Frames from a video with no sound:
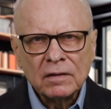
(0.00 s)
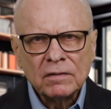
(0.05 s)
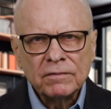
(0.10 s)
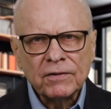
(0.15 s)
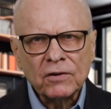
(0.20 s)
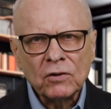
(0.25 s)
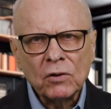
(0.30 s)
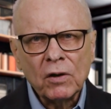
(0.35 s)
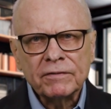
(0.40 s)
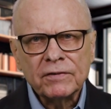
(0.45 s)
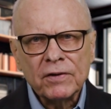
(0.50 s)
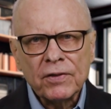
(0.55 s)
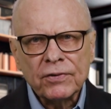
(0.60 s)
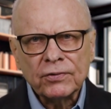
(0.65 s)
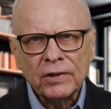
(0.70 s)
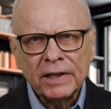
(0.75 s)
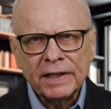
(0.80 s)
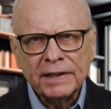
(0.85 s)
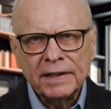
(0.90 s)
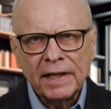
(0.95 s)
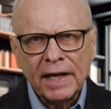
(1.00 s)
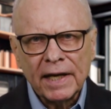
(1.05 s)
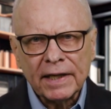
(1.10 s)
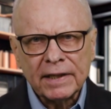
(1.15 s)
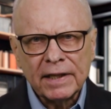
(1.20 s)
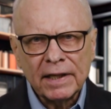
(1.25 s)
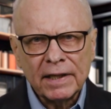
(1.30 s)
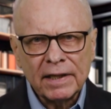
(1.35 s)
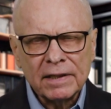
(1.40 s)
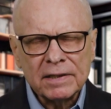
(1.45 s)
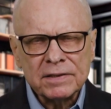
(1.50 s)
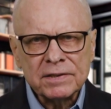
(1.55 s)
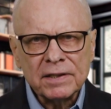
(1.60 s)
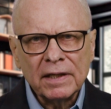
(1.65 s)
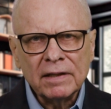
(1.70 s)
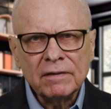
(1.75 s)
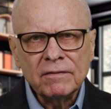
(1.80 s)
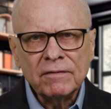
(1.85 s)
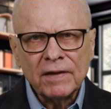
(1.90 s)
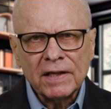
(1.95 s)
For over 3 decades,
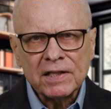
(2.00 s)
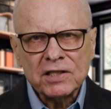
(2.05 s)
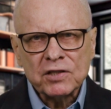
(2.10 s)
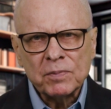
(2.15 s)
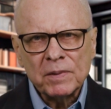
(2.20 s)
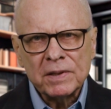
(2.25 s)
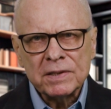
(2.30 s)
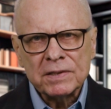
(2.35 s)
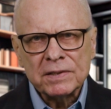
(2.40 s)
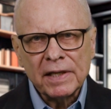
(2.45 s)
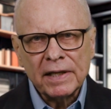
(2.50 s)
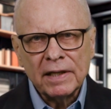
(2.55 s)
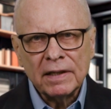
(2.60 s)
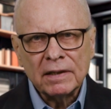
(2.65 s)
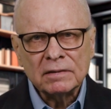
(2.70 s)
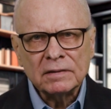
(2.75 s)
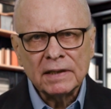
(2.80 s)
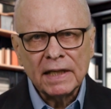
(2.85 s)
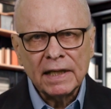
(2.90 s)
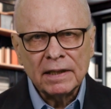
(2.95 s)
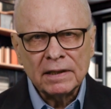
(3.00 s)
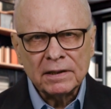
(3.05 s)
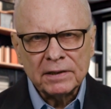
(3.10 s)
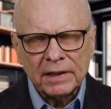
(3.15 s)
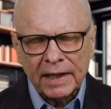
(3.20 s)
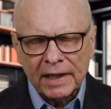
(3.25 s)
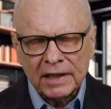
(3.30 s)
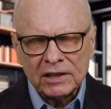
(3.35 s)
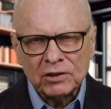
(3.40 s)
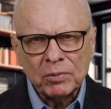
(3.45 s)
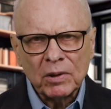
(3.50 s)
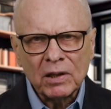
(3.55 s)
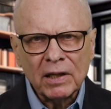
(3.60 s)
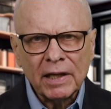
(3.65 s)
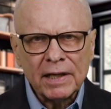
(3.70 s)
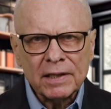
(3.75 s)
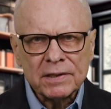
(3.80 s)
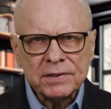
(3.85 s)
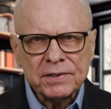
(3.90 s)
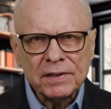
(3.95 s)
investments in intangible
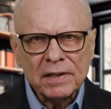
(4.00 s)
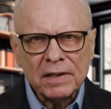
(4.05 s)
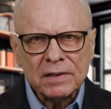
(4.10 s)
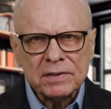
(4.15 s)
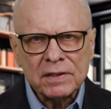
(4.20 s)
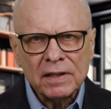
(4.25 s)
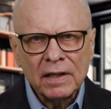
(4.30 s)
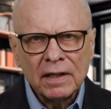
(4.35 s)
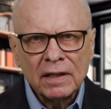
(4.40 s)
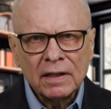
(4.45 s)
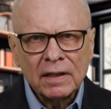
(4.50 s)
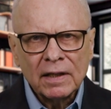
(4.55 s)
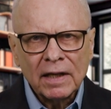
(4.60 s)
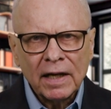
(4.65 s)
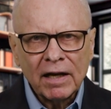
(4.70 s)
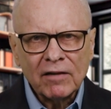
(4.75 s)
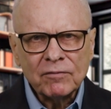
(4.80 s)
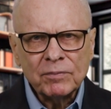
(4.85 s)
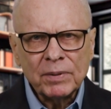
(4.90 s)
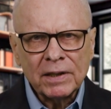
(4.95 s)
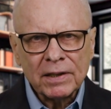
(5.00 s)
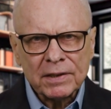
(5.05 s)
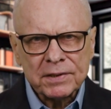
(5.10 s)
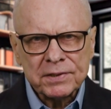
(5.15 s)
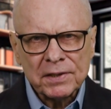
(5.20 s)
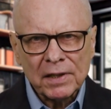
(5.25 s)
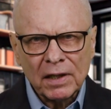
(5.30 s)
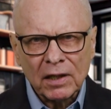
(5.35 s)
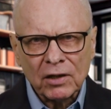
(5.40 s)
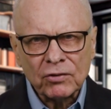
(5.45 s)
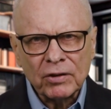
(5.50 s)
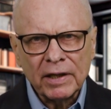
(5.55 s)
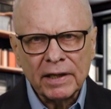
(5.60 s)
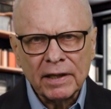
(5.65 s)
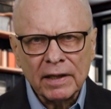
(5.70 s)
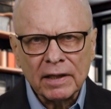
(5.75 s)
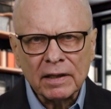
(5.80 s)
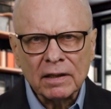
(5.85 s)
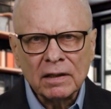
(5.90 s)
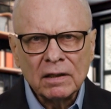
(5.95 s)
assets have been
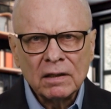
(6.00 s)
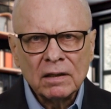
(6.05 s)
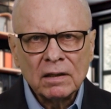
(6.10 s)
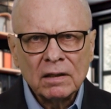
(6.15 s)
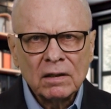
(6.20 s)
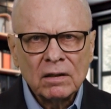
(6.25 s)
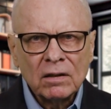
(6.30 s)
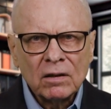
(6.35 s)
accelerating.